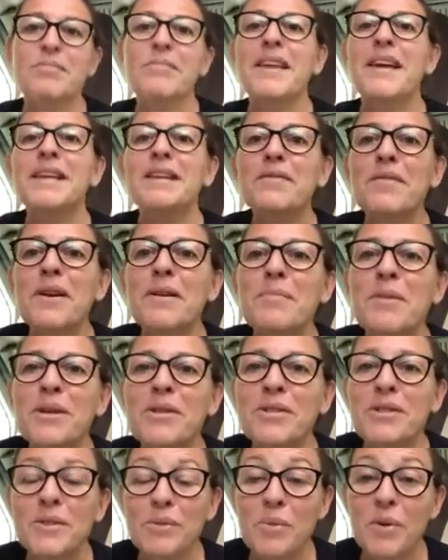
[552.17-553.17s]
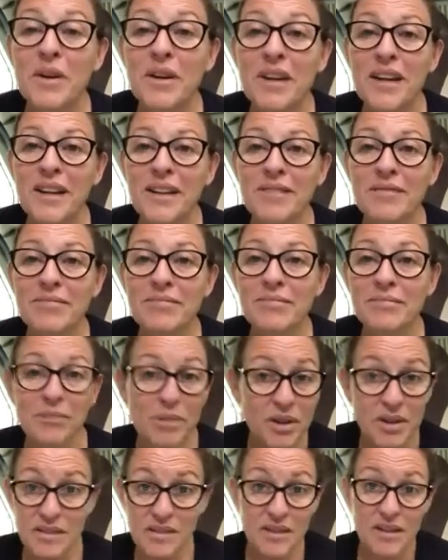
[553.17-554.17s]
Thanks very much. It's working,
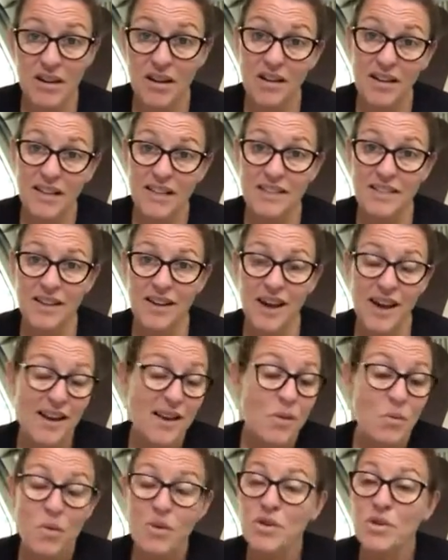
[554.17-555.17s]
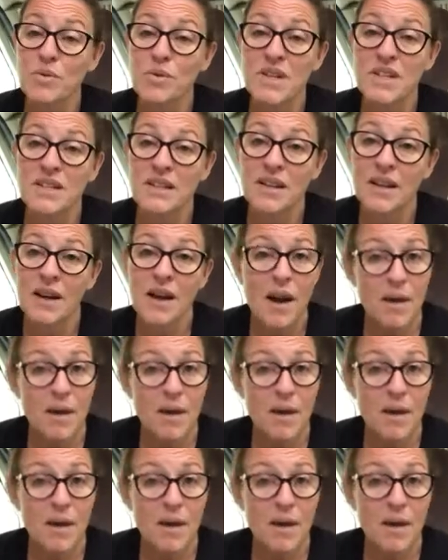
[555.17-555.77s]
because I can't eat it, and I want to eat it.